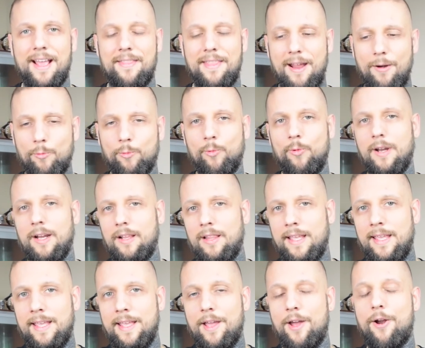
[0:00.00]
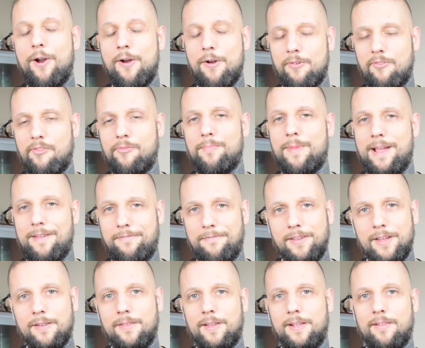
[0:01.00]
that really hurts my
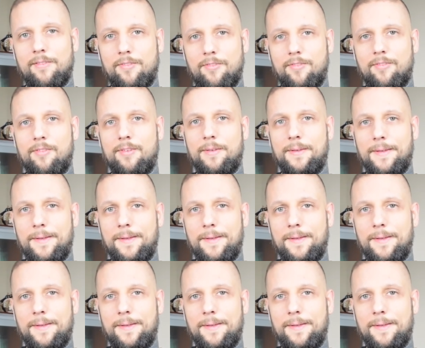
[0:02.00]
feelings.